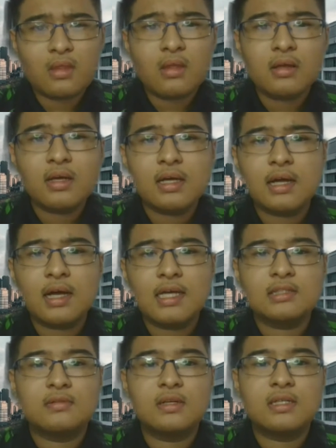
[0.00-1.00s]

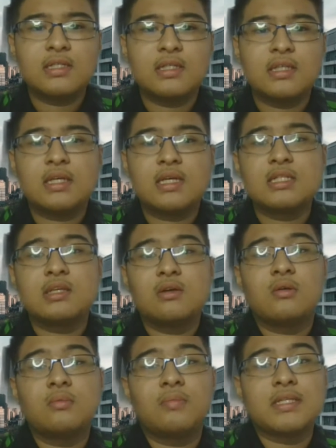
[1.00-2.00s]
AstraZeneca
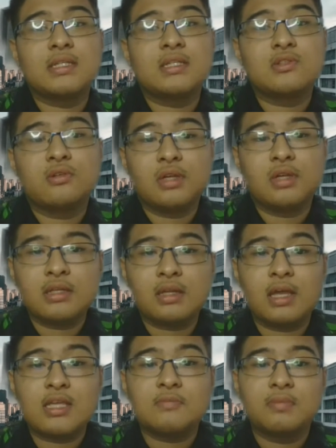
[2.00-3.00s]
CEO Pascal Soriot
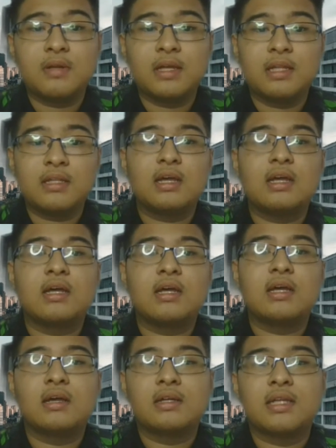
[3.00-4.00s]
explained
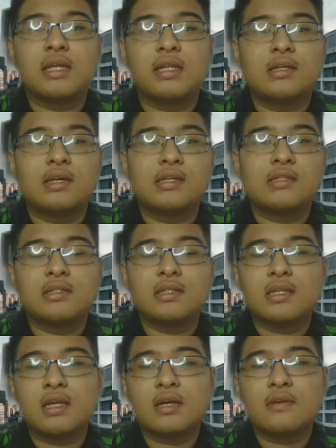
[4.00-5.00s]
that the
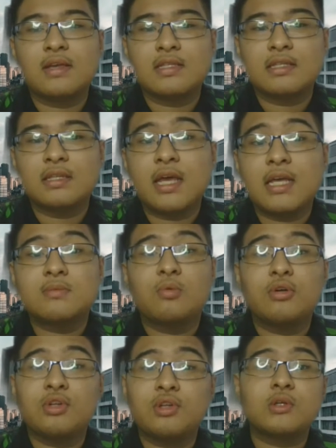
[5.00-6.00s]
AstraZeneca vaccine has
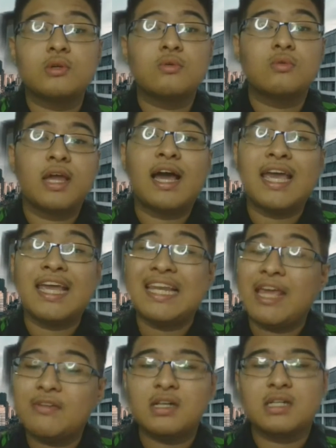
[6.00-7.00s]
produced quite high
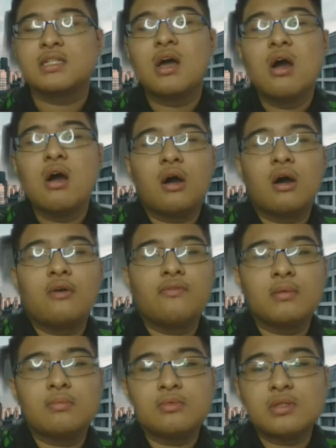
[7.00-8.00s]
levels of
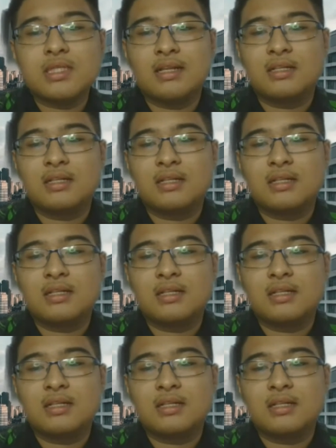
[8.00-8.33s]
immune cell.